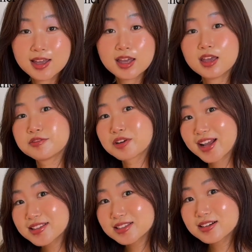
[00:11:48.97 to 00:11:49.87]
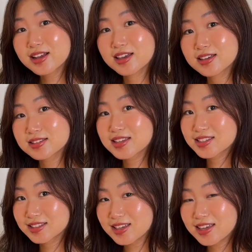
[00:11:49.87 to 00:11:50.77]
If your answer is
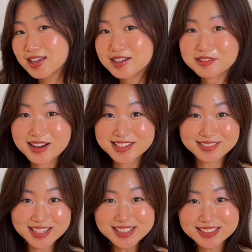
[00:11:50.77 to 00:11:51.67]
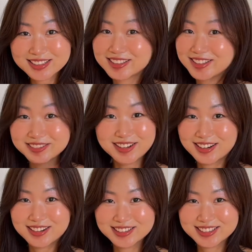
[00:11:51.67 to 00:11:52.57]
C, congratulations, you
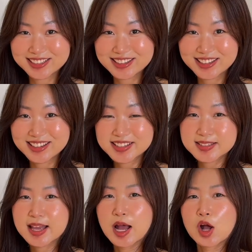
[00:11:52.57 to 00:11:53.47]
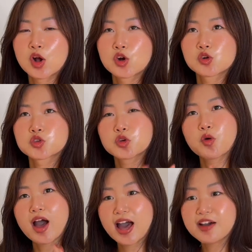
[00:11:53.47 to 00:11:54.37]
are a genius.
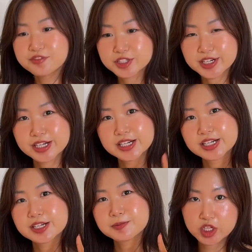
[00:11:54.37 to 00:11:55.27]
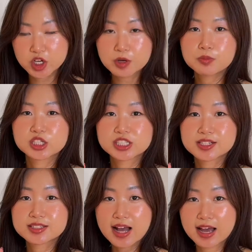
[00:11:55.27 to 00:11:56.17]
So after Peter
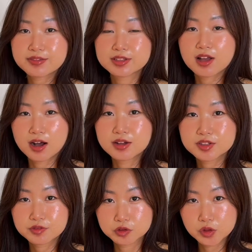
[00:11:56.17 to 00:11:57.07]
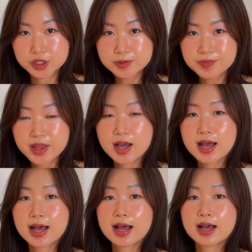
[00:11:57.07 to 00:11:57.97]
pushes Ivan on the floor,
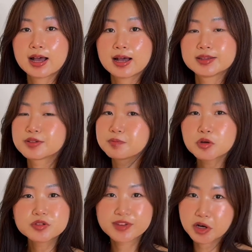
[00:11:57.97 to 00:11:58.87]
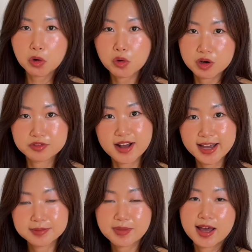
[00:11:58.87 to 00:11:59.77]
they're both very
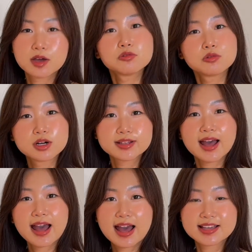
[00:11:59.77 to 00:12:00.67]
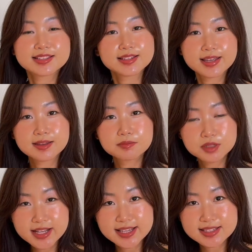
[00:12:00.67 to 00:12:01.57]
horrified by what has taken
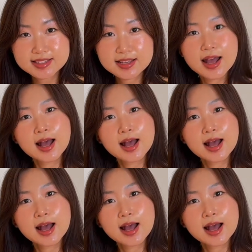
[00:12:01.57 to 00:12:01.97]
place.